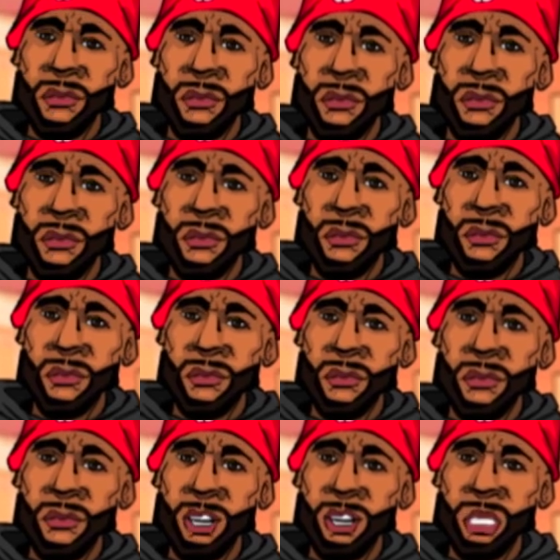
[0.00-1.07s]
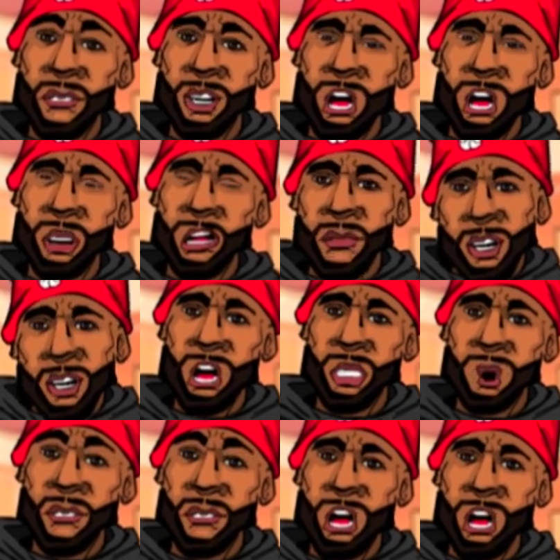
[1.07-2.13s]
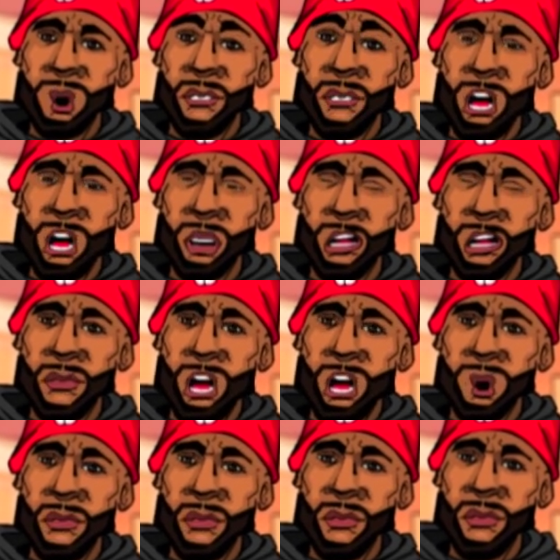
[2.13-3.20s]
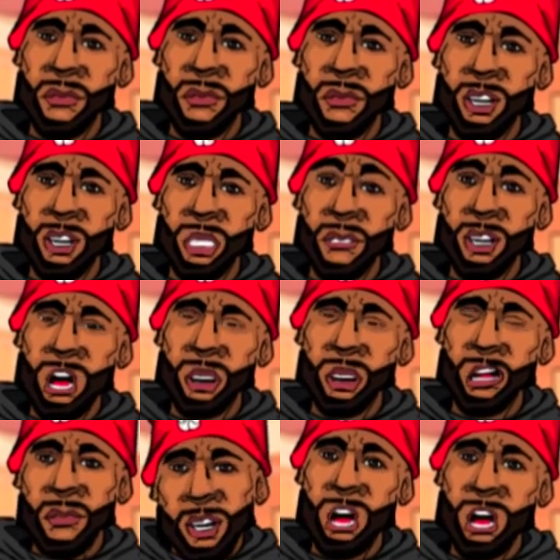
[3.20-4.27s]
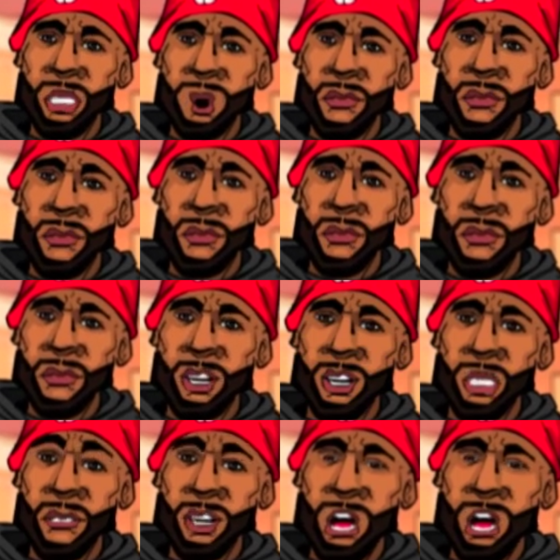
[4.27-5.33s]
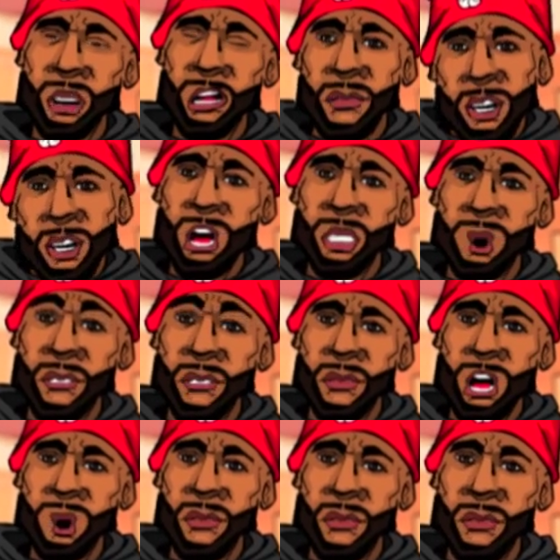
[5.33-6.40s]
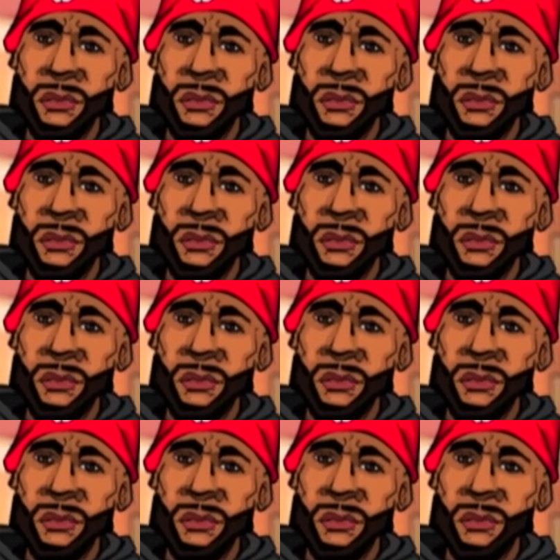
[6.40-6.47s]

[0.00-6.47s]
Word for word: uh, as a collective that you need to apologize. And if you don't apologize, you're being canceled by the people.